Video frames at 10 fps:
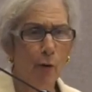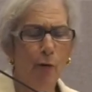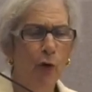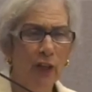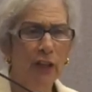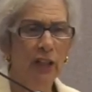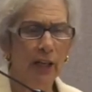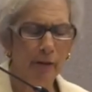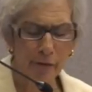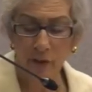over a
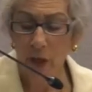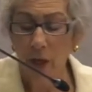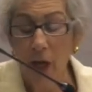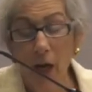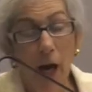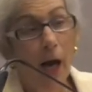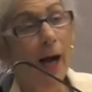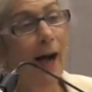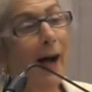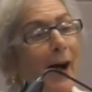cliff.
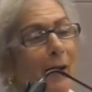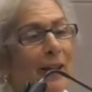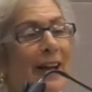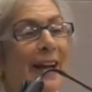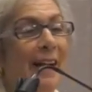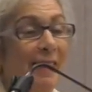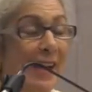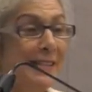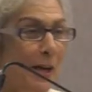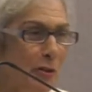
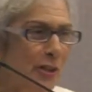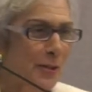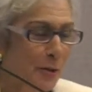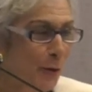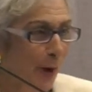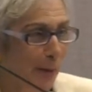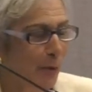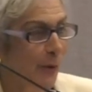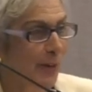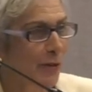That's how she
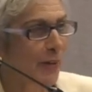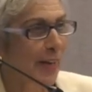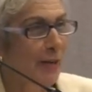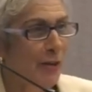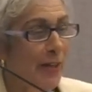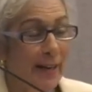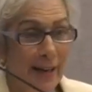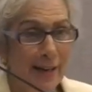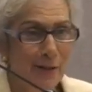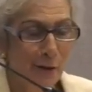described her education at
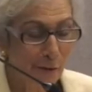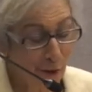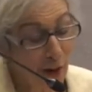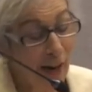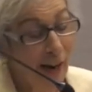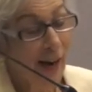Andover.